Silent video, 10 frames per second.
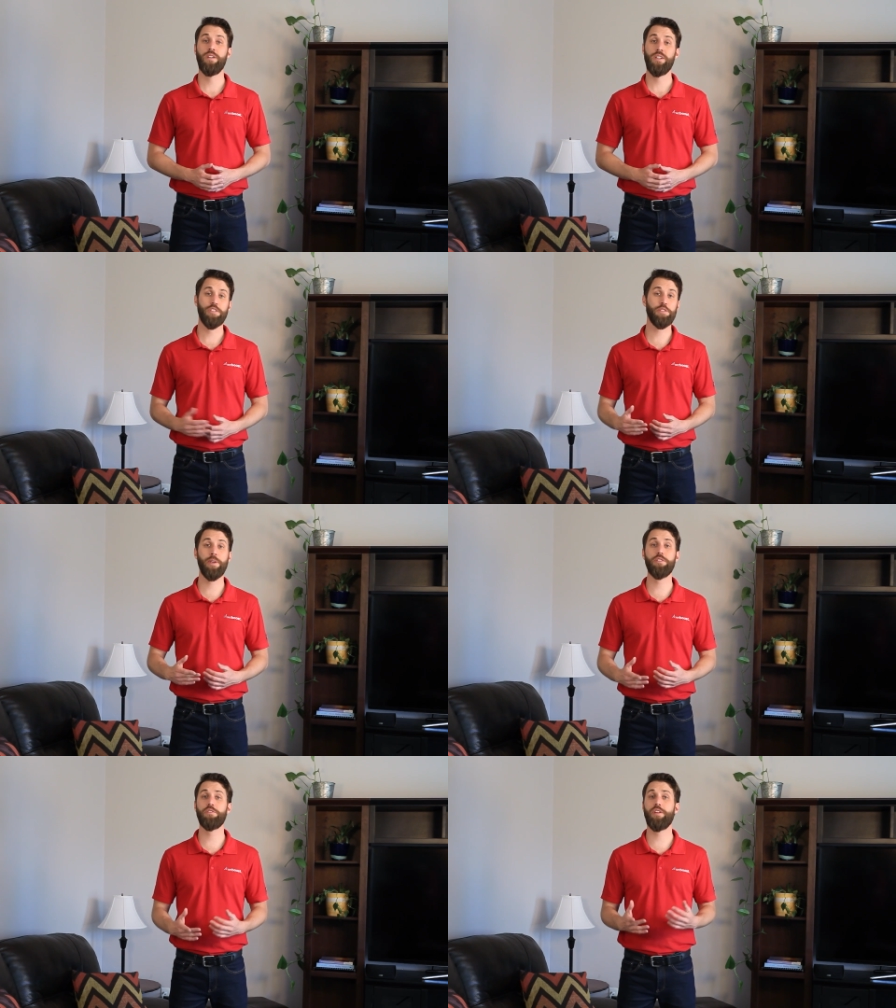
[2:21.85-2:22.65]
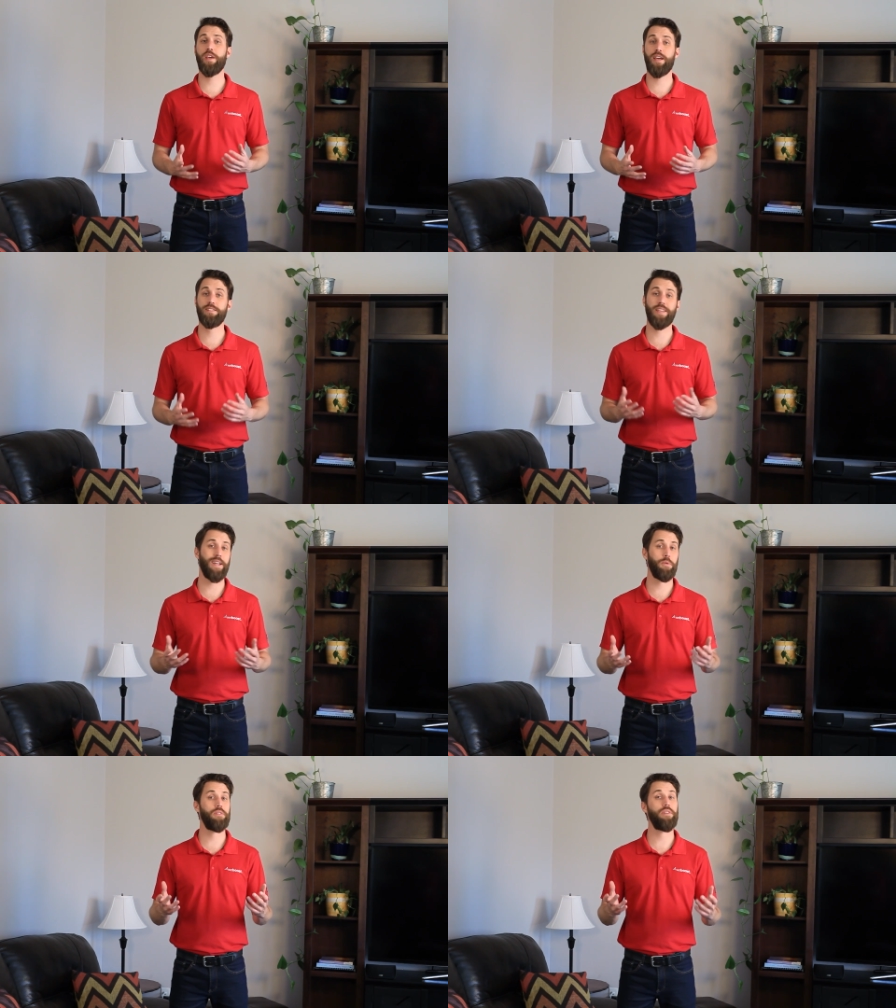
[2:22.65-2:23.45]
Just make sure that it has
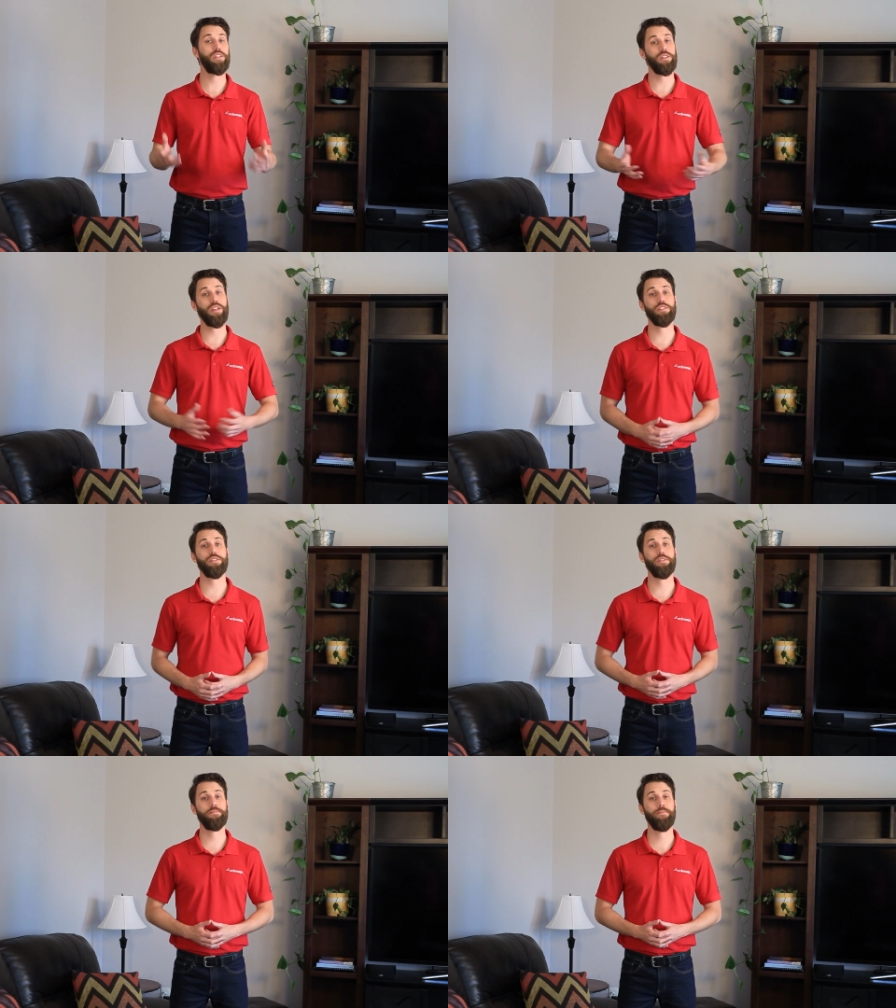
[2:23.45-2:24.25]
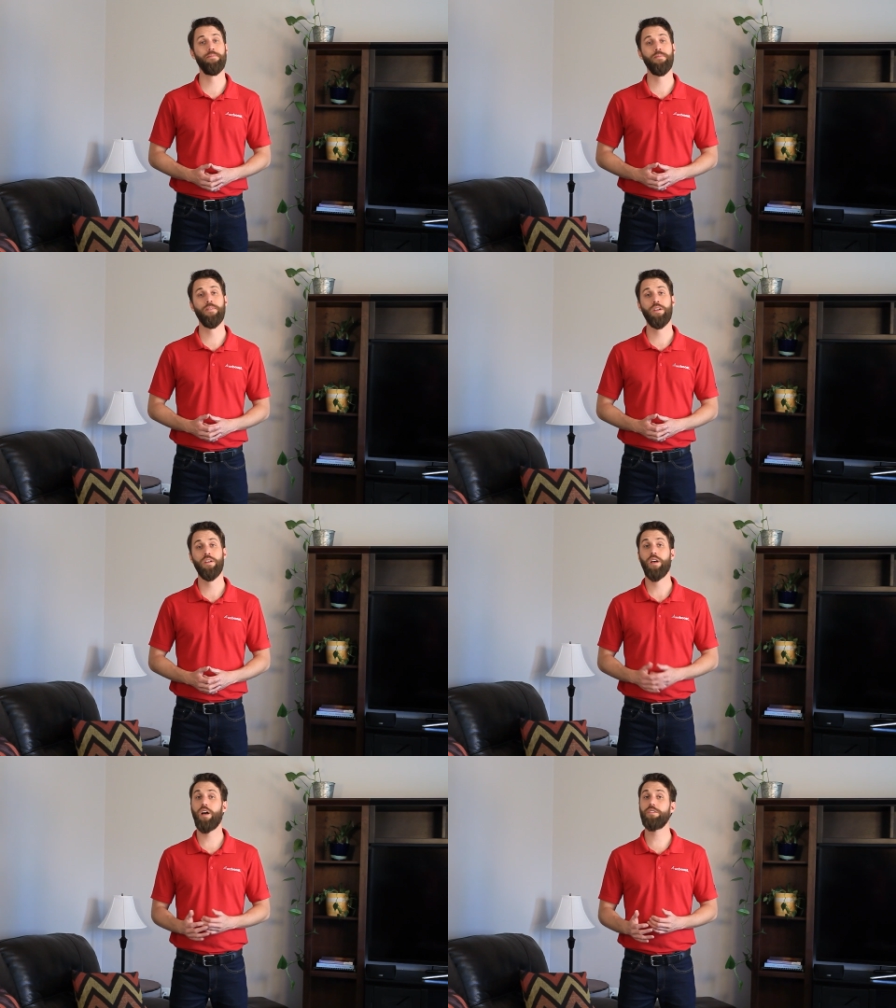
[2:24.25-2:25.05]
adequate ventilation.
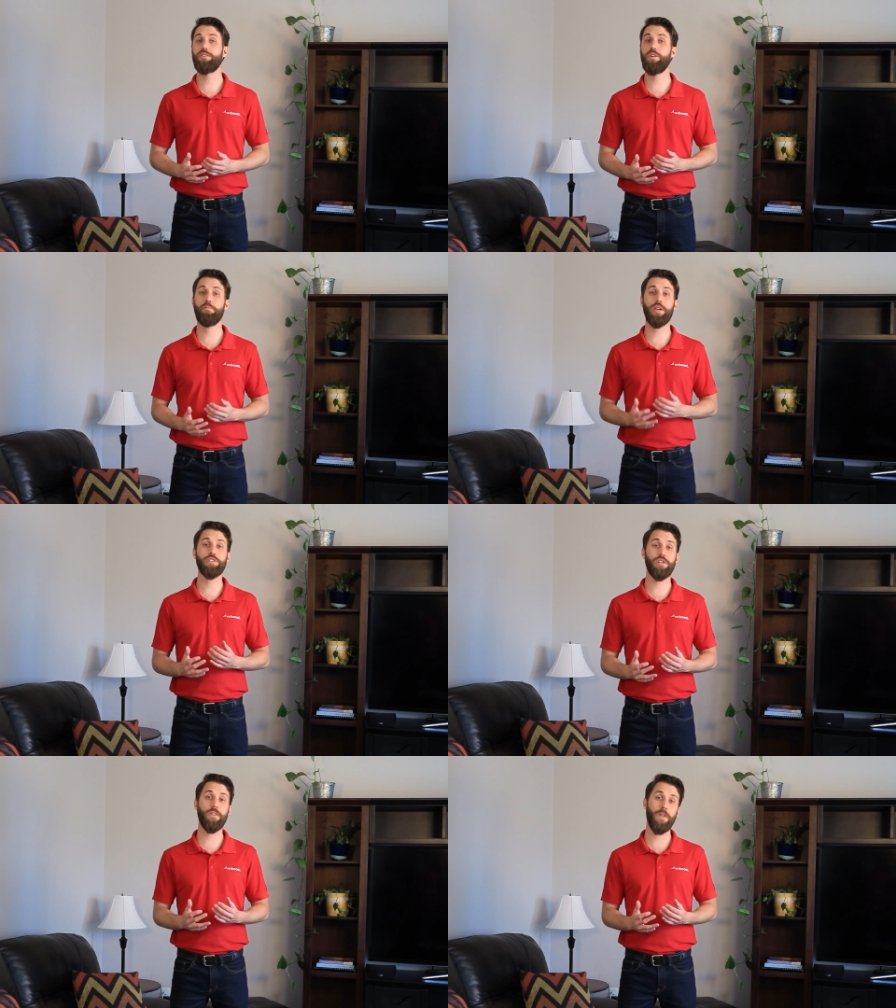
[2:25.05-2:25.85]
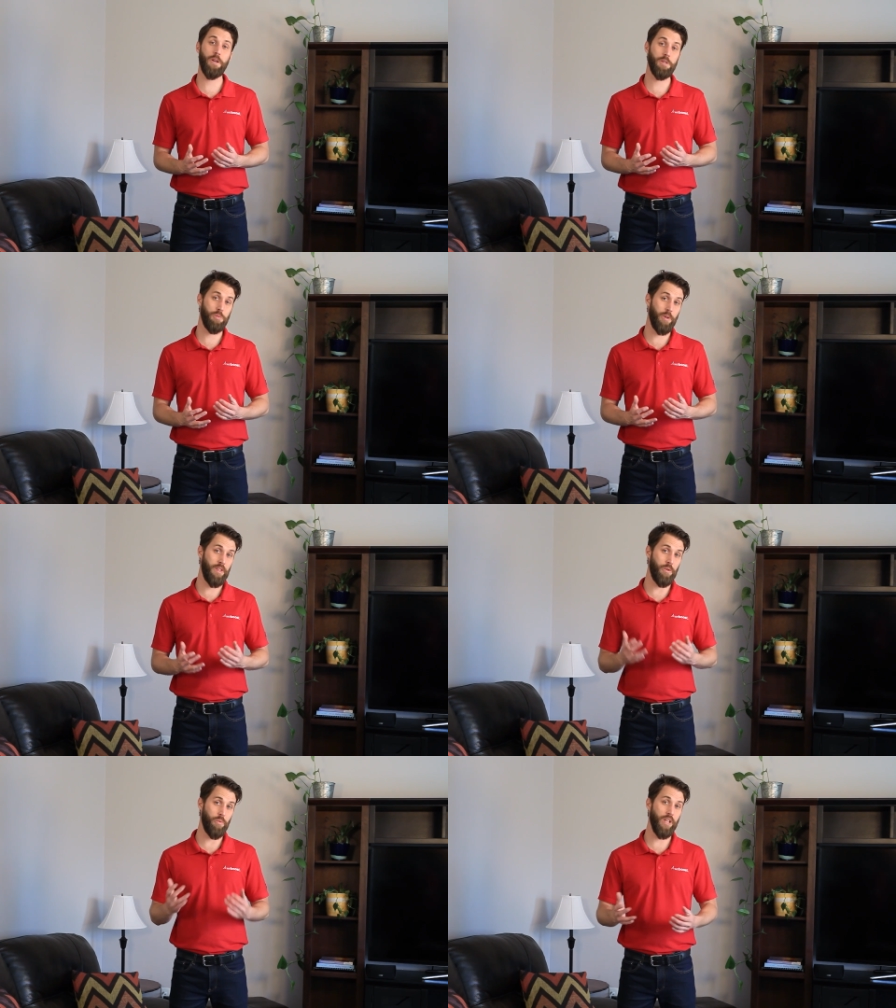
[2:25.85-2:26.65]
Also, make sure that it's
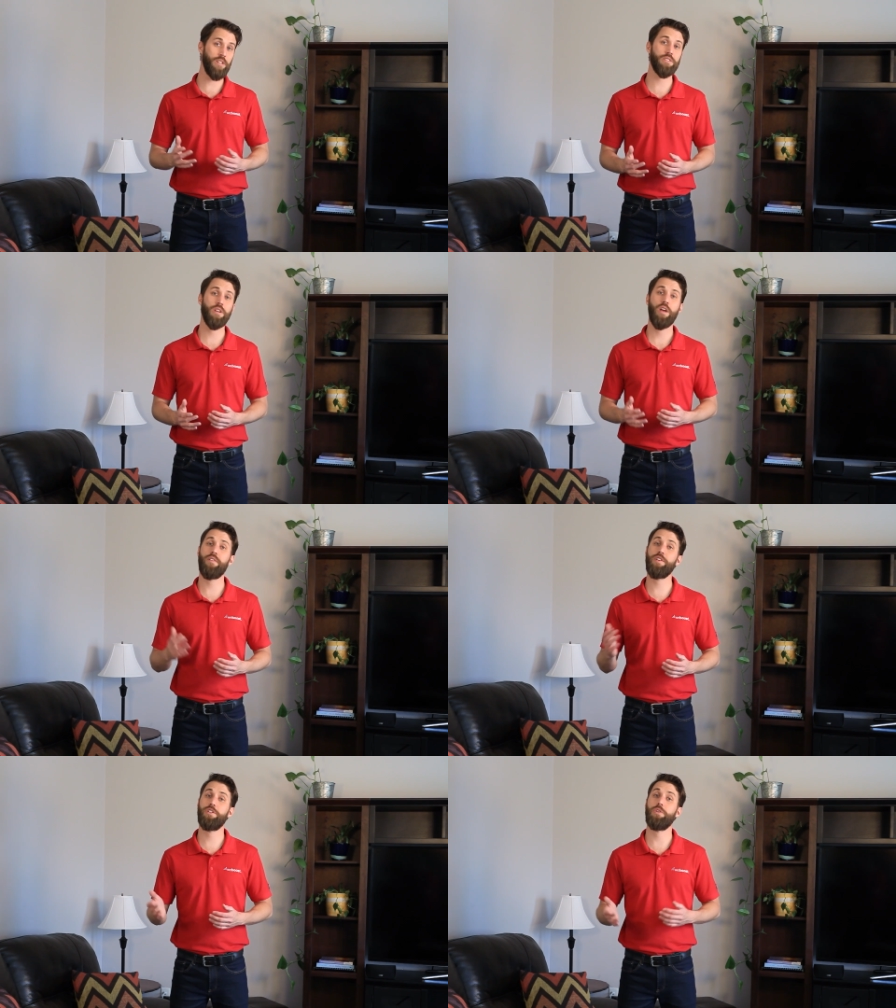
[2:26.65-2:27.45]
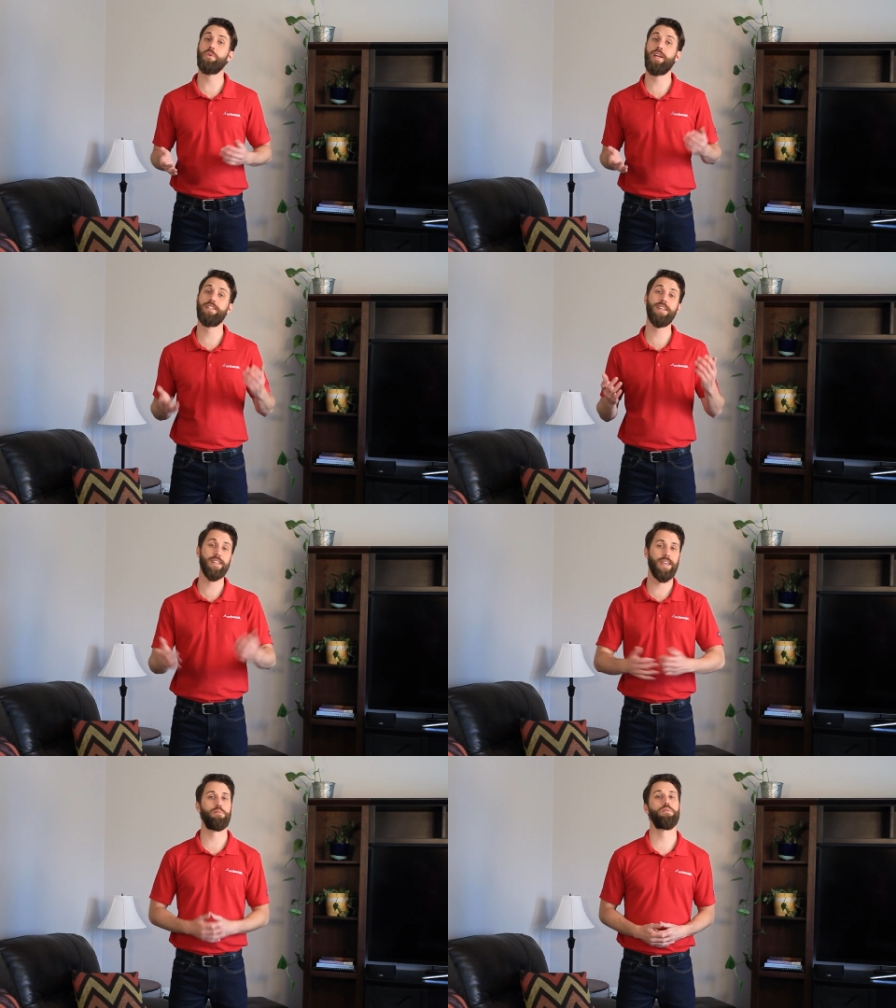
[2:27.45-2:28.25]
within reach of your two antenna
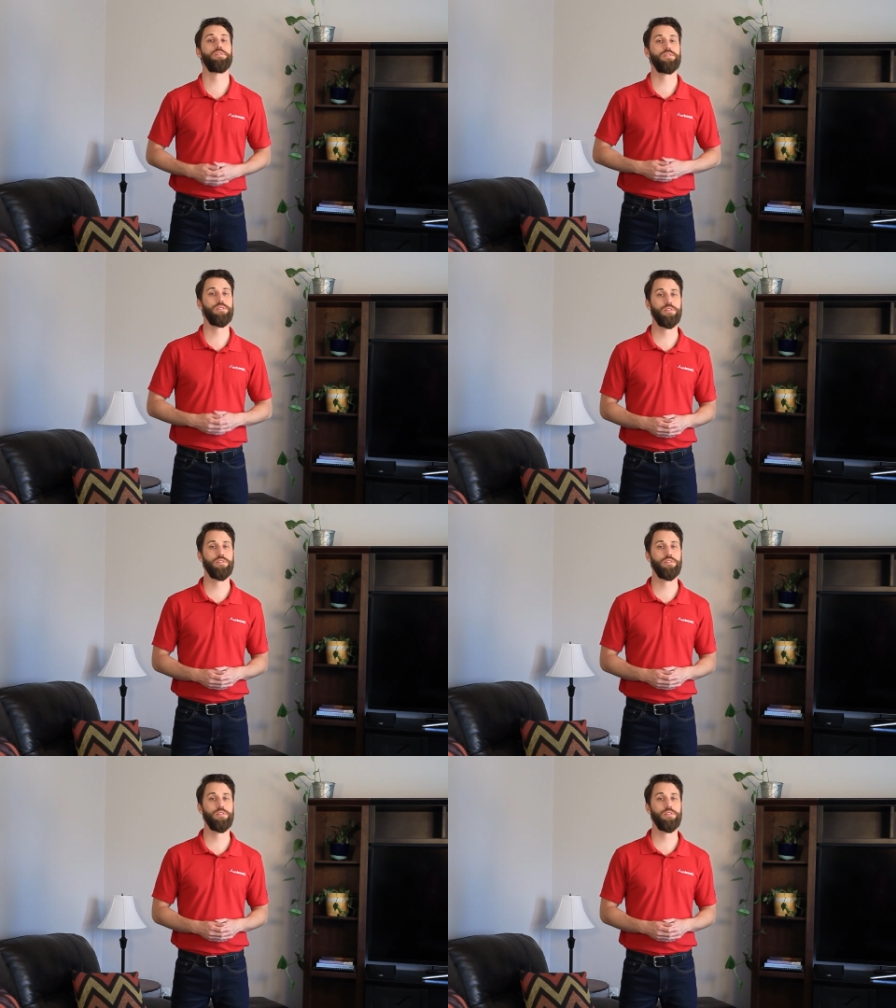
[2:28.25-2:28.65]
cables.